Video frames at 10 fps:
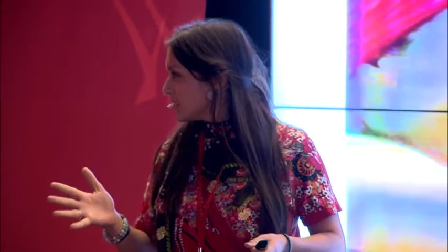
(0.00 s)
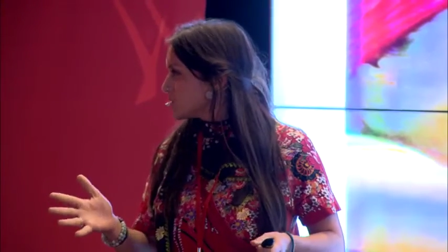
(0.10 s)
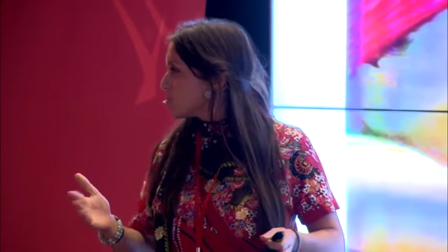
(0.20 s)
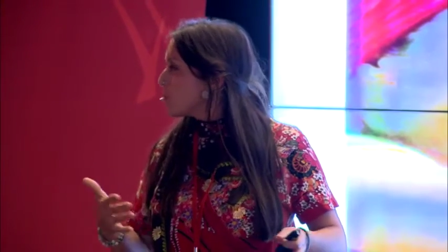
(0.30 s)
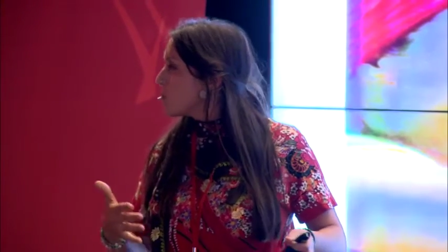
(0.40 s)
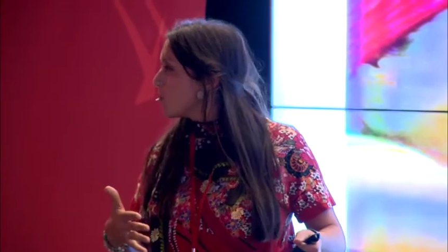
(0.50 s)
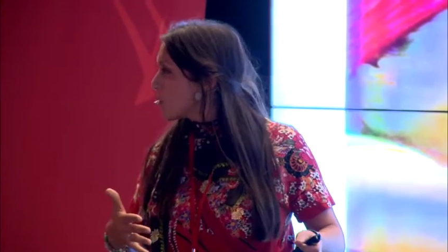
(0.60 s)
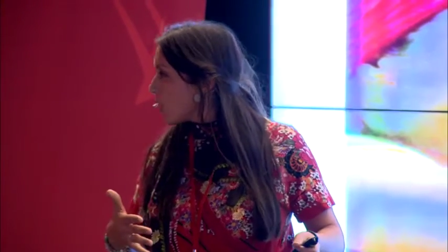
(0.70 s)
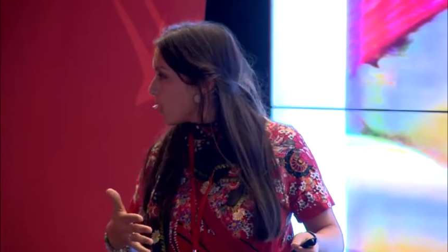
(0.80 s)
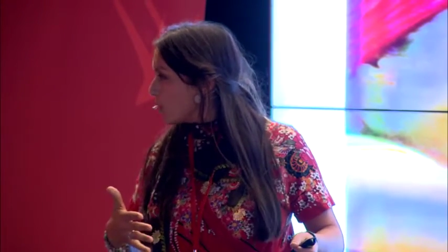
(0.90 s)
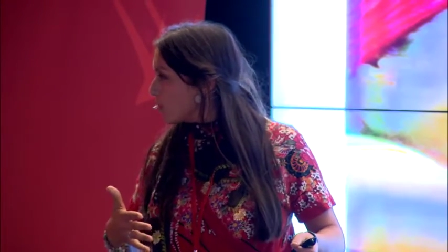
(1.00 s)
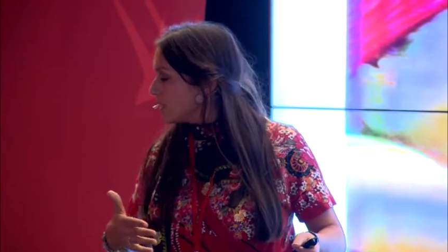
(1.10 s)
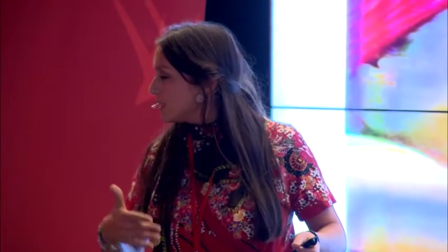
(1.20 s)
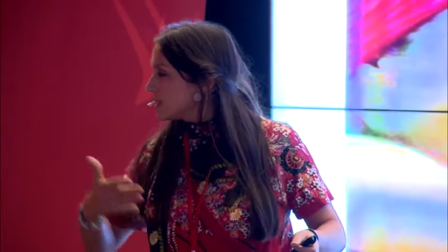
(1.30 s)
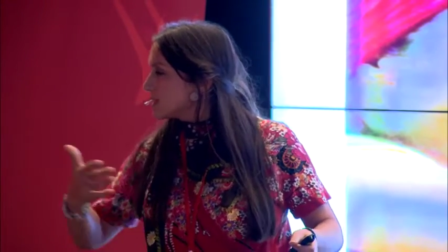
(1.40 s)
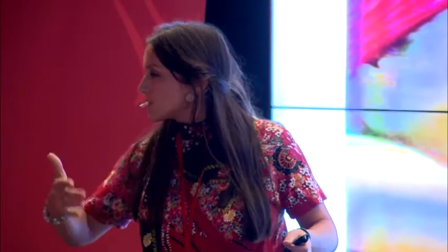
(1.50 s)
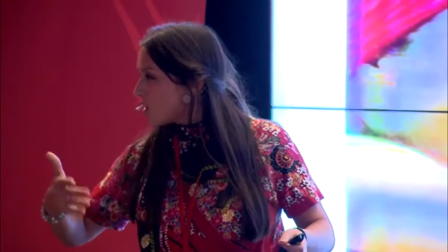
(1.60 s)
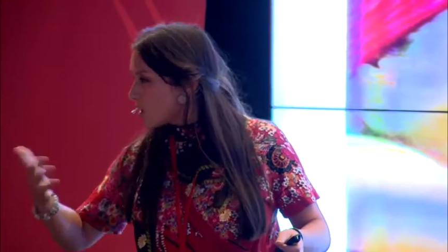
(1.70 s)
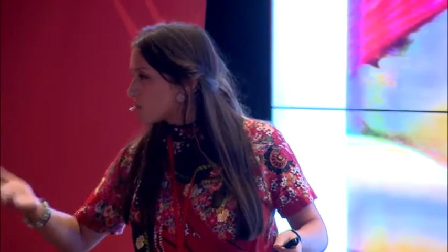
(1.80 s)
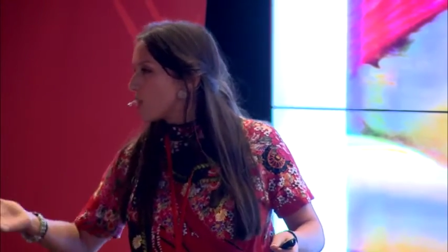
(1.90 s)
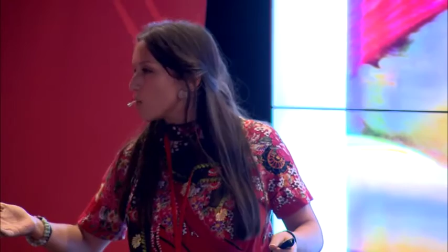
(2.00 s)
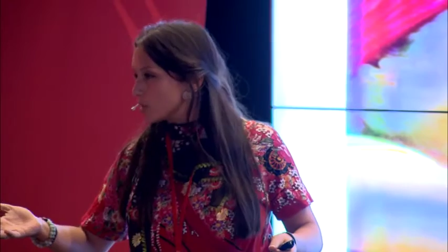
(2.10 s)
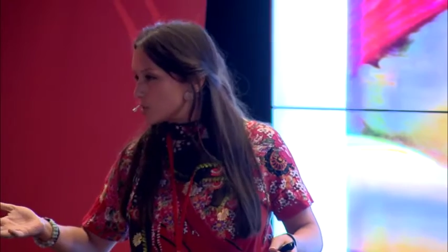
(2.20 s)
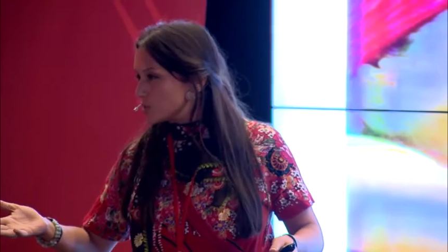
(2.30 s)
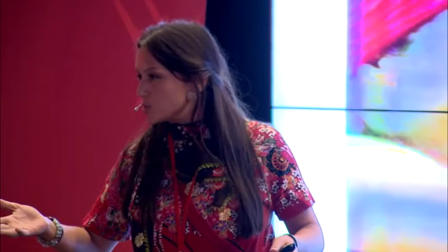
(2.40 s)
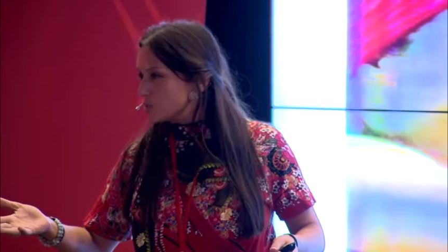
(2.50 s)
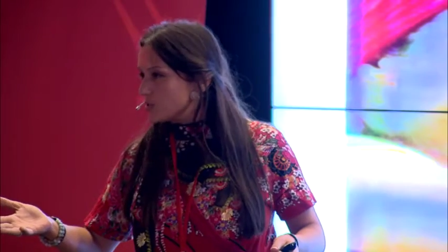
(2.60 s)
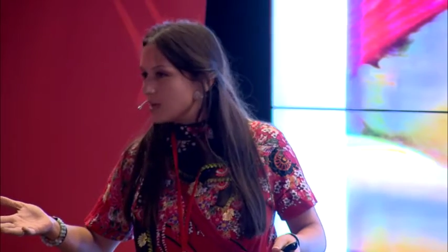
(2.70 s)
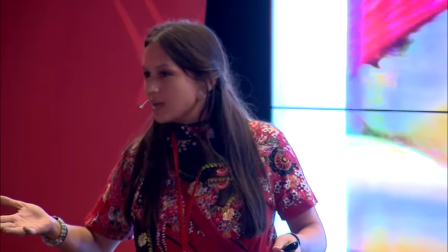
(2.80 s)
And so people who come, they talk about what you do,